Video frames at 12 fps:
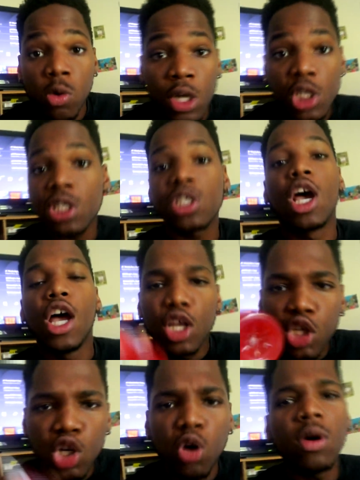questions,
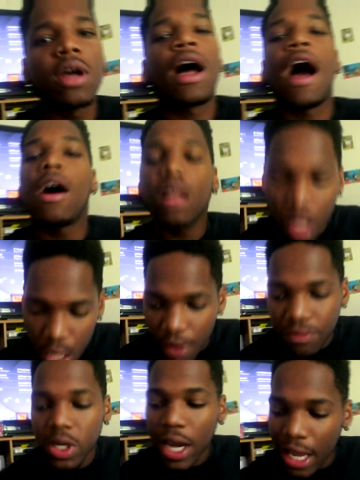do it. I'll
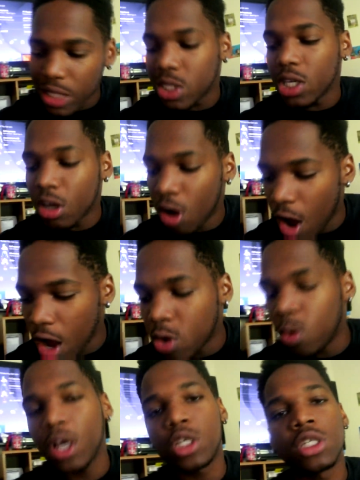love to answer your car
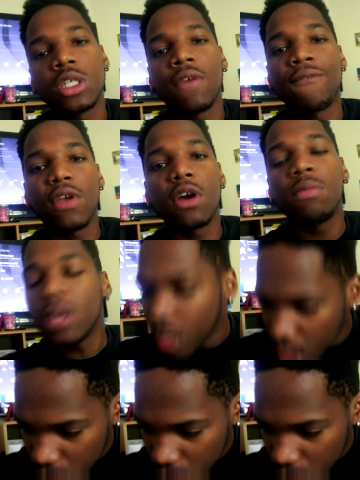questions, you feel me?